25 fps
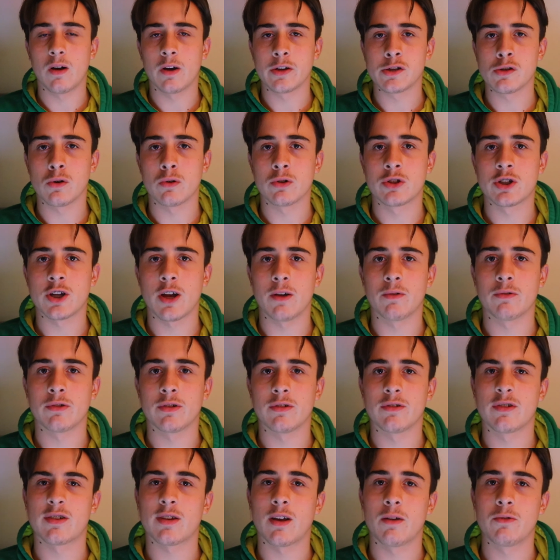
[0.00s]
on your
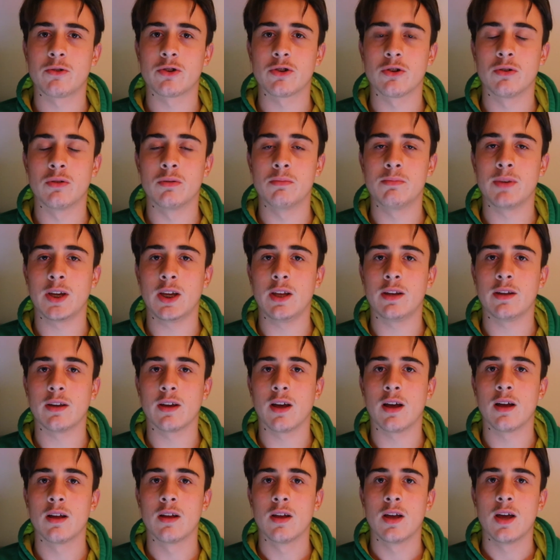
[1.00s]
chosen social
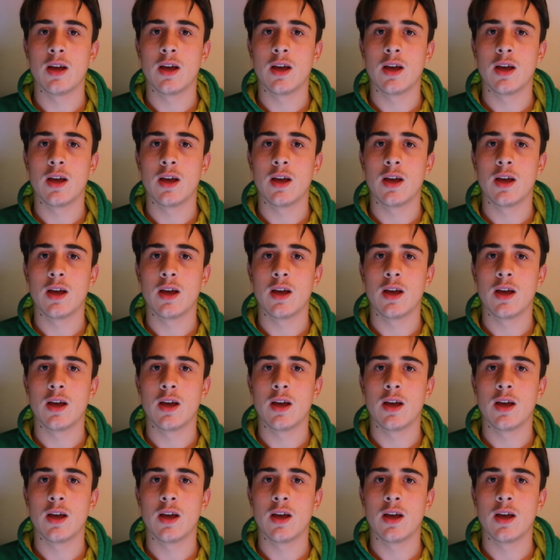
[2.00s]
media.